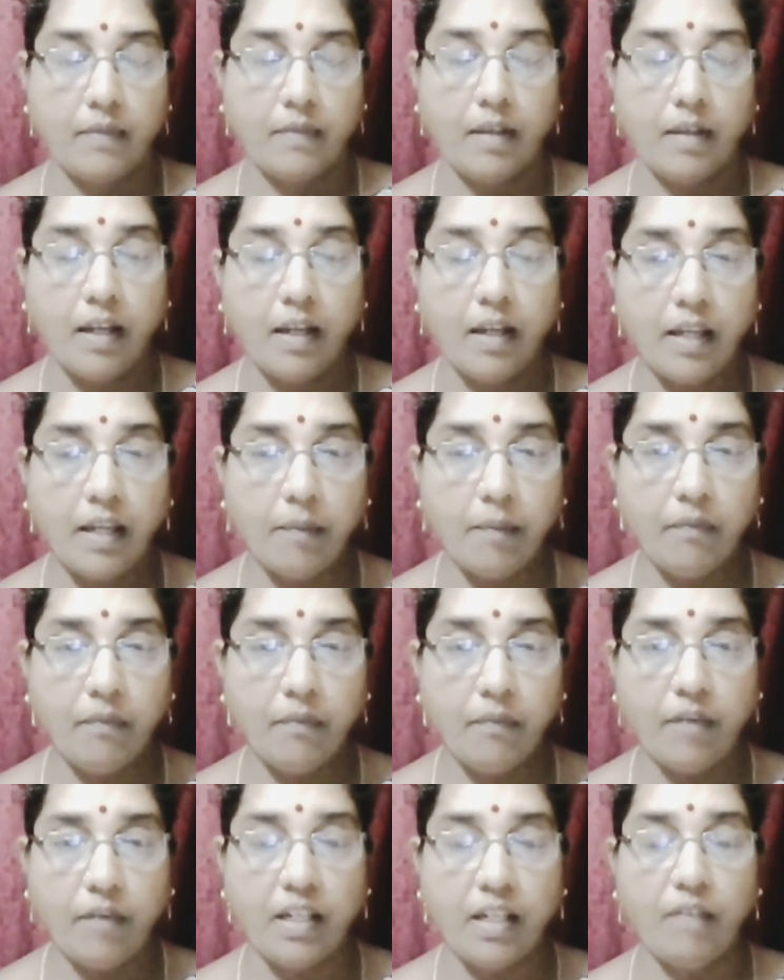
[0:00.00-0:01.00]
in
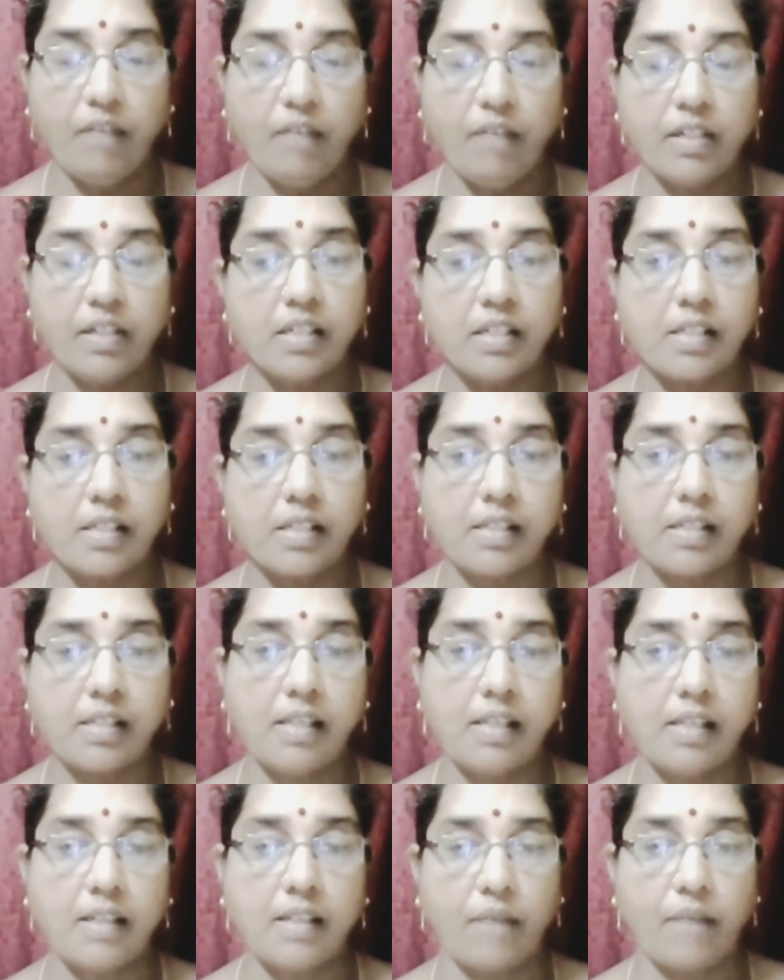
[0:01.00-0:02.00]
him when he witnesses
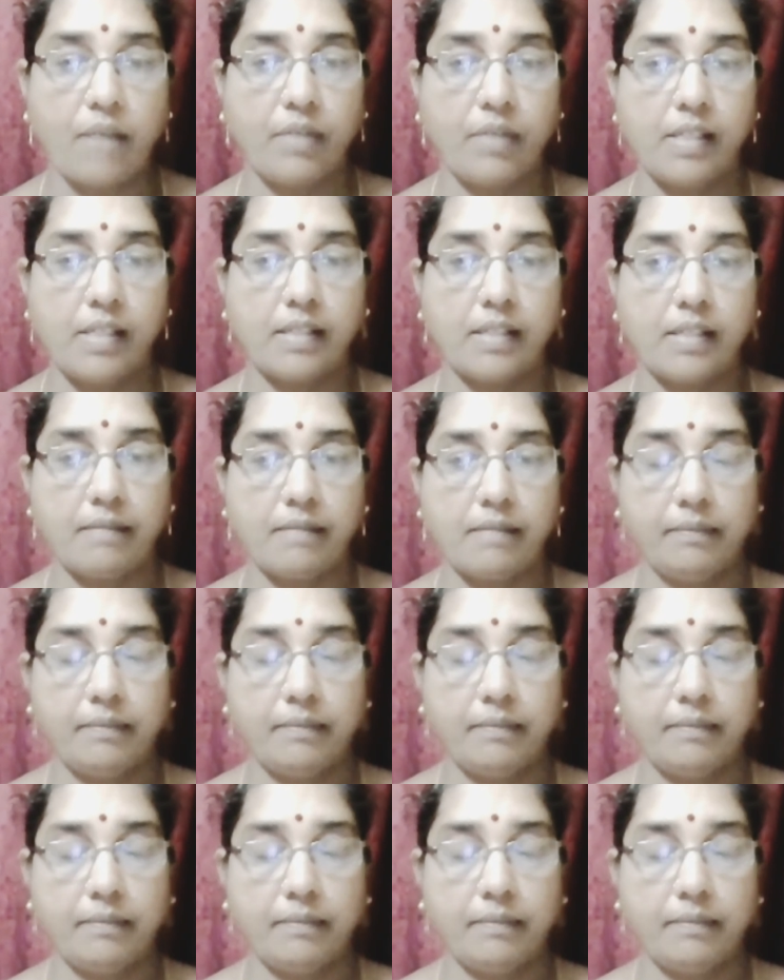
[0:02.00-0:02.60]
these daffodils.